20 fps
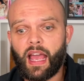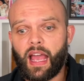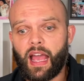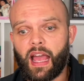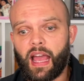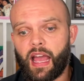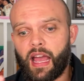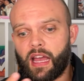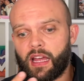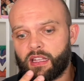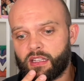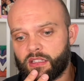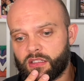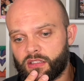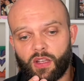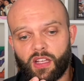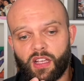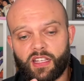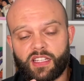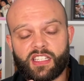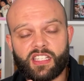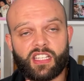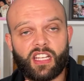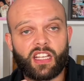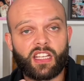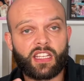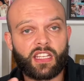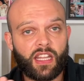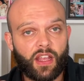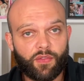and a
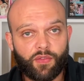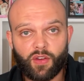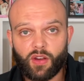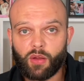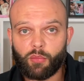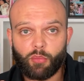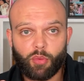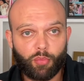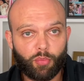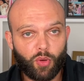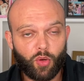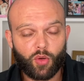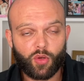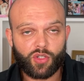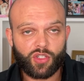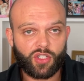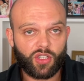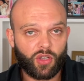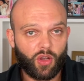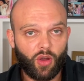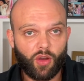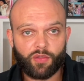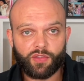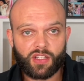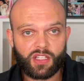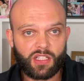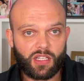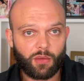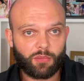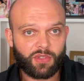significant proportion of
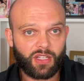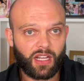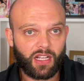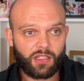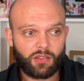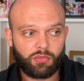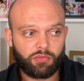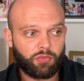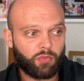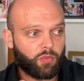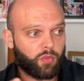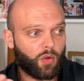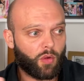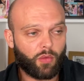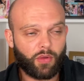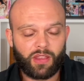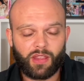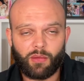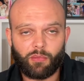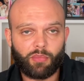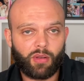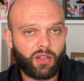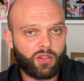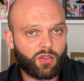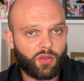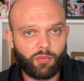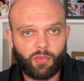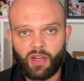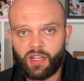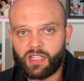the subjects were within
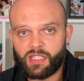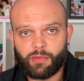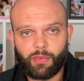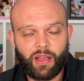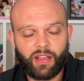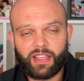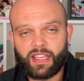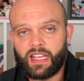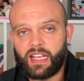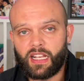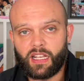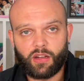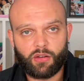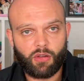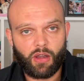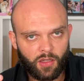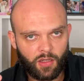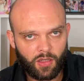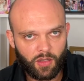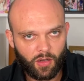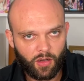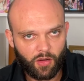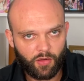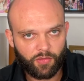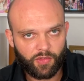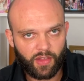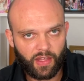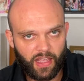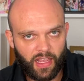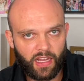plus or minus about a kilogram
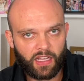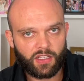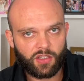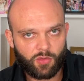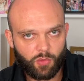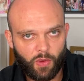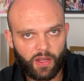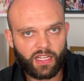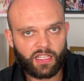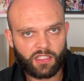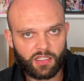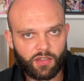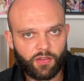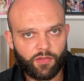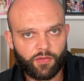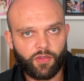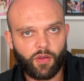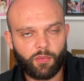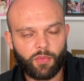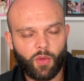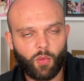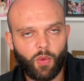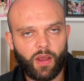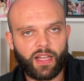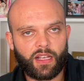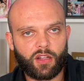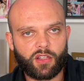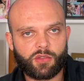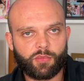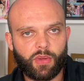of their end weight from the
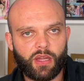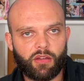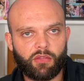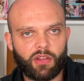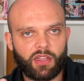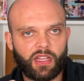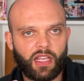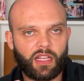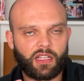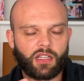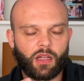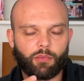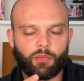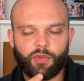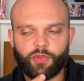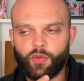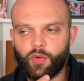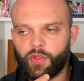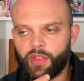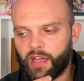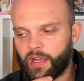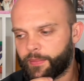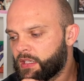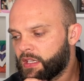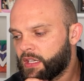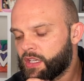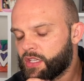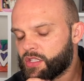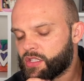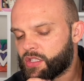weight loss period they had done before that.
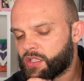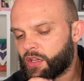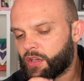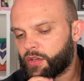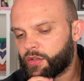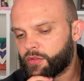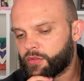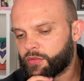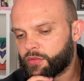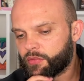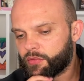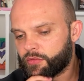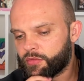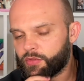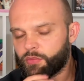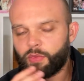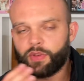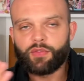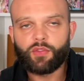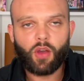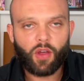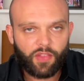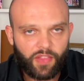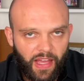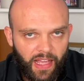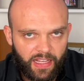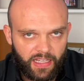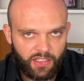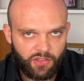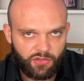So we've got
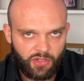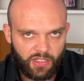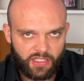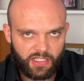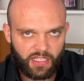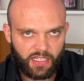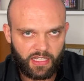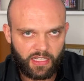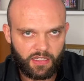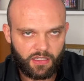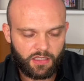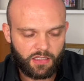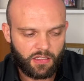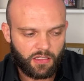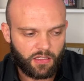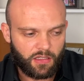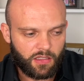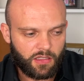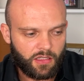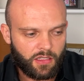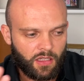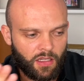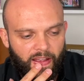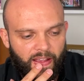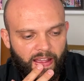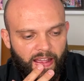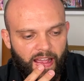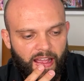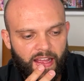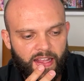that interesting instance.
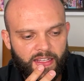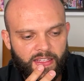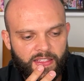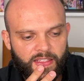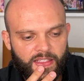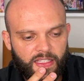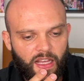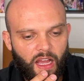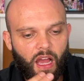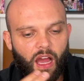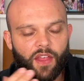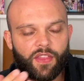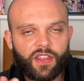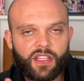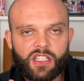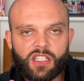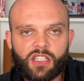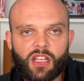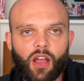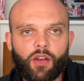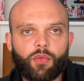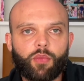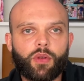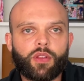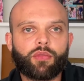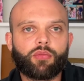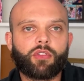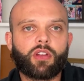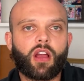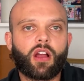And other stuff
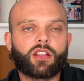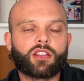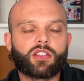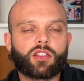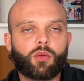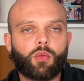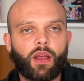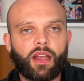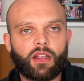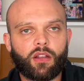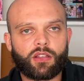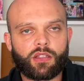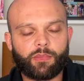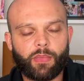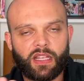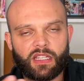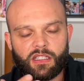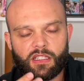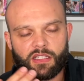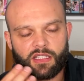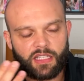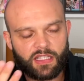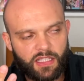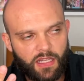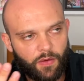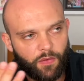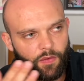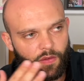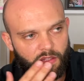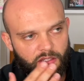with regards to weight loss maintenance, a
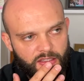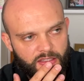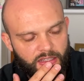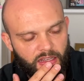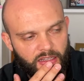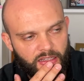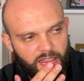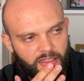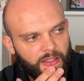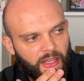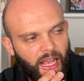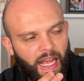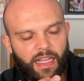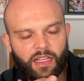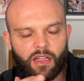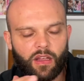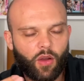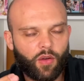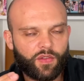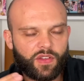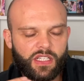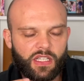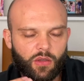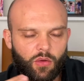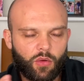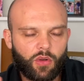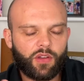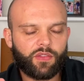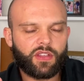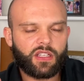different study. And obviously
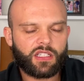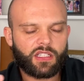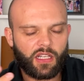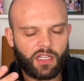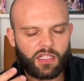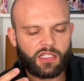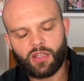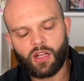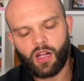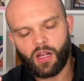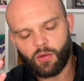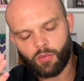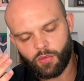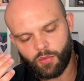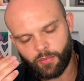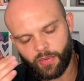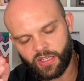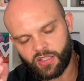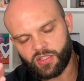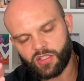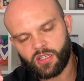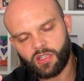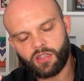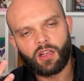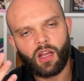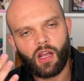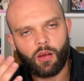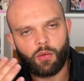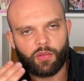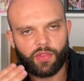all of these studies I will
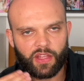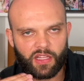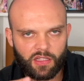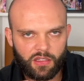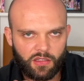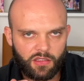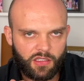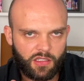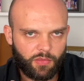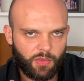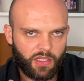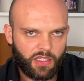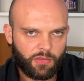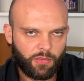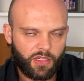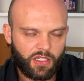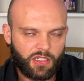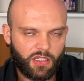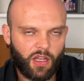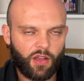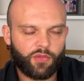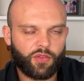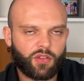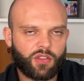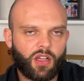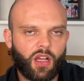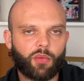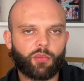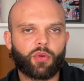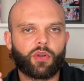mention, I will then speak to my staff who
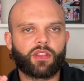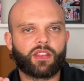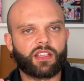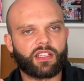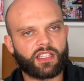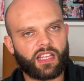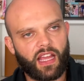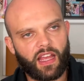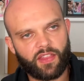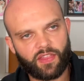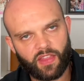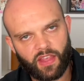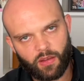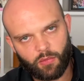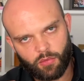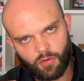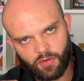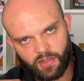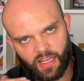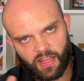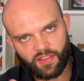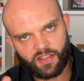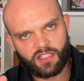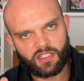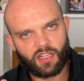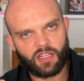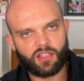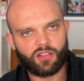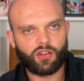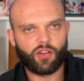time point this, and they will get the
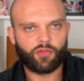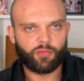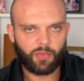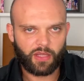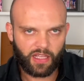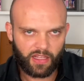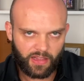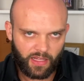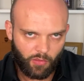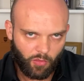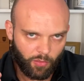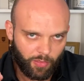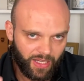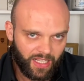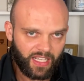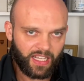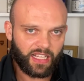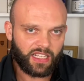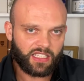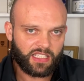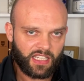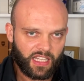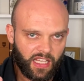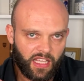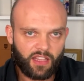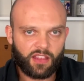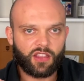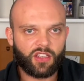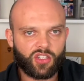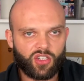studies off me, and they will be linked
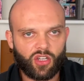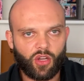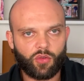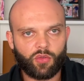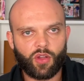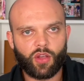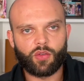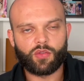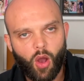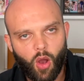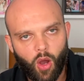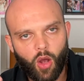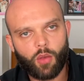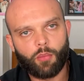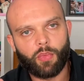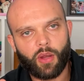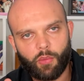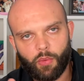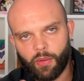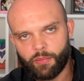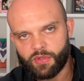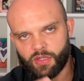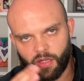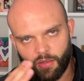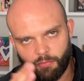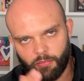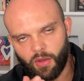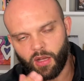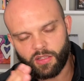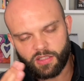in the show notes on my website,
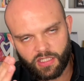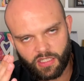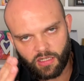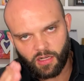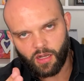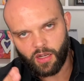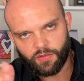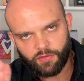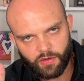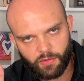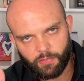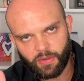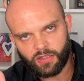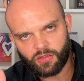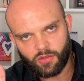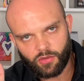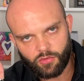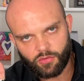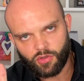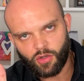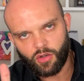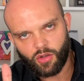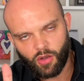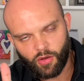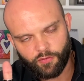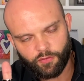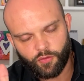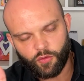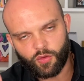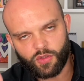
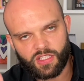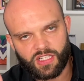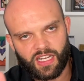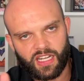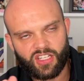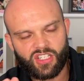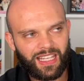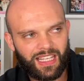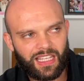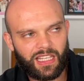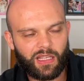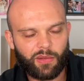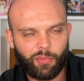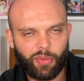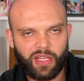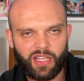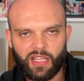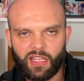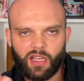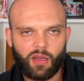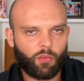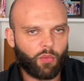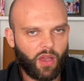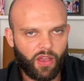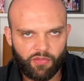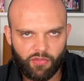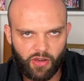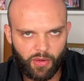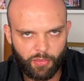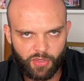martin-mcdonald.com/EP, and
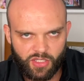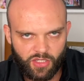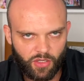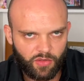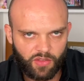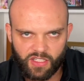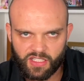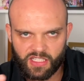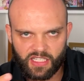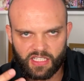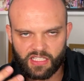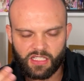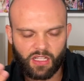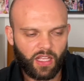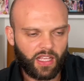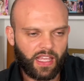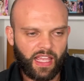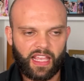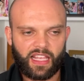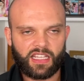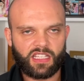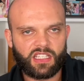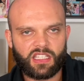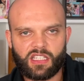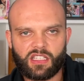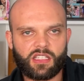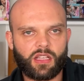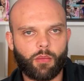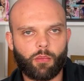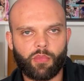whatever episode this is, like
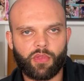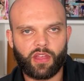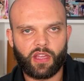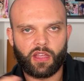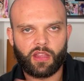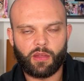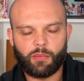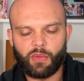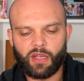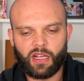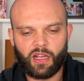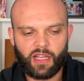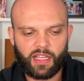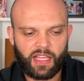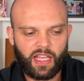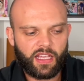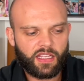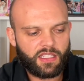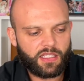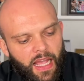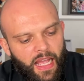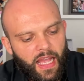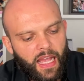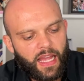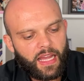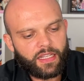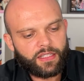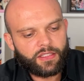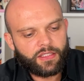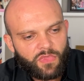80 something at the minute, I guess.
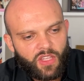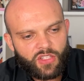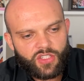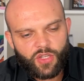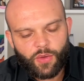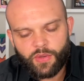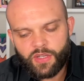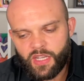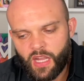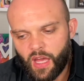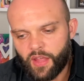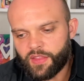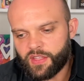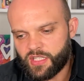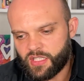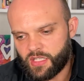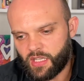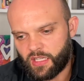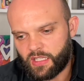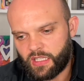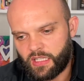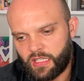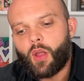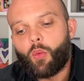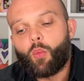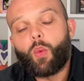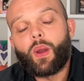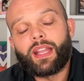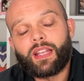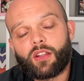And so another
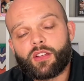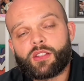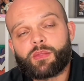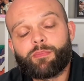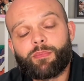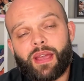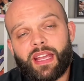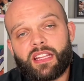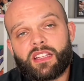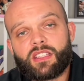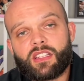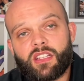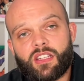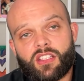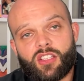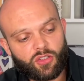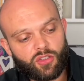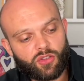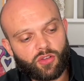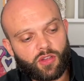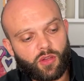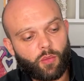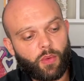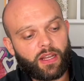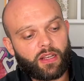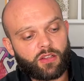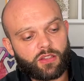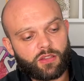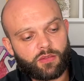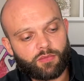study, weight loss maintenance during the
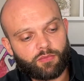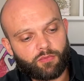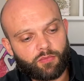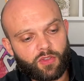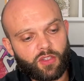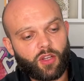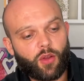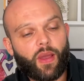weight loss, you know,